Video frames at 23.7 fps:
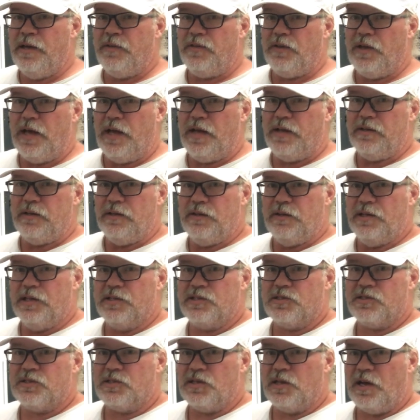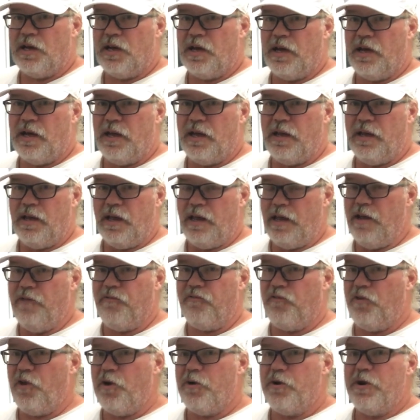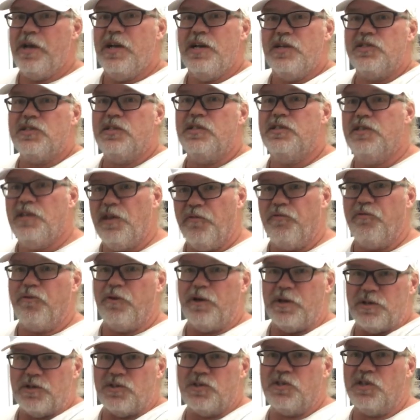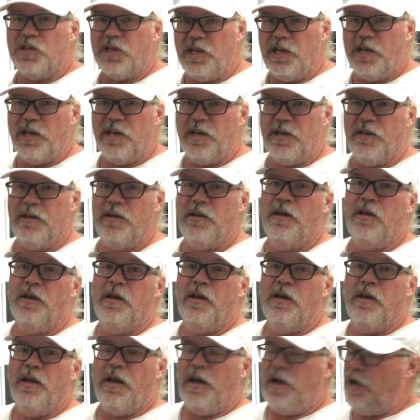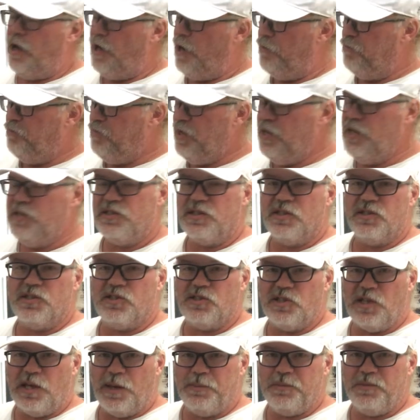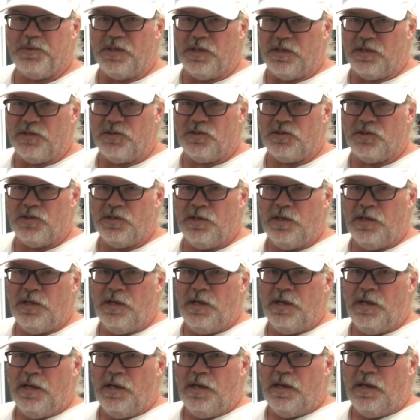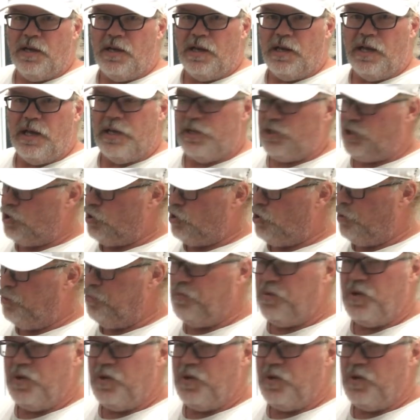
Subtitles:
that this, if there is a difference in bees' acceptance, it should